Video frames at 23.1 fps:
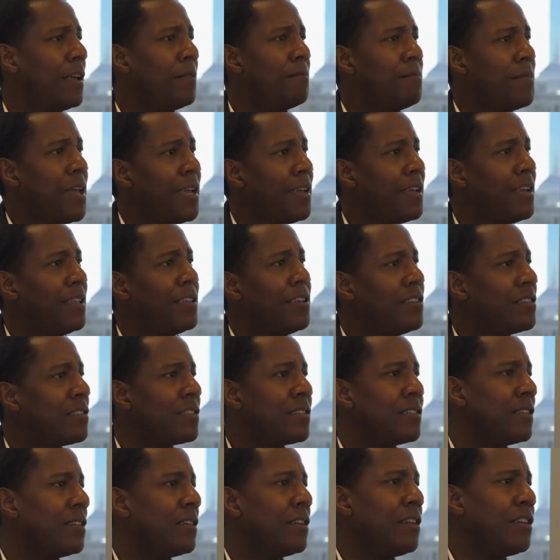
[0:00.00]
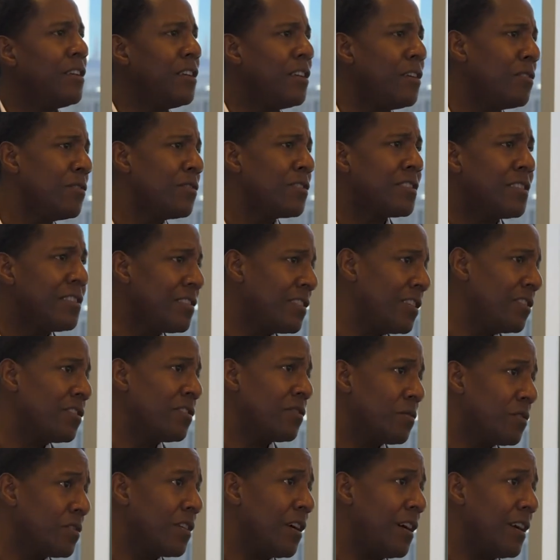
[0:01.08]
in making these huge decisions
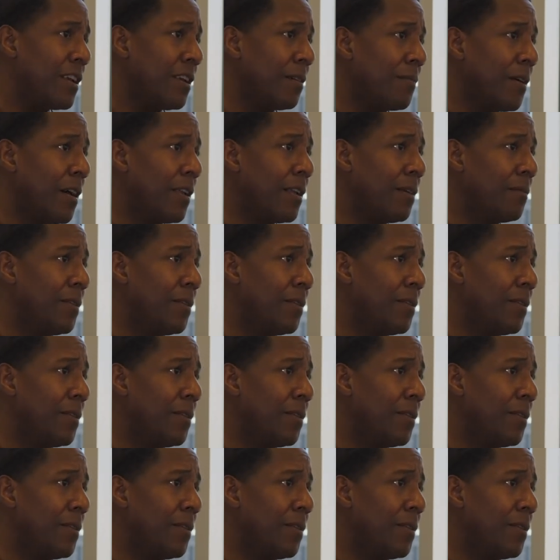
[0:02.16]
we're talking about.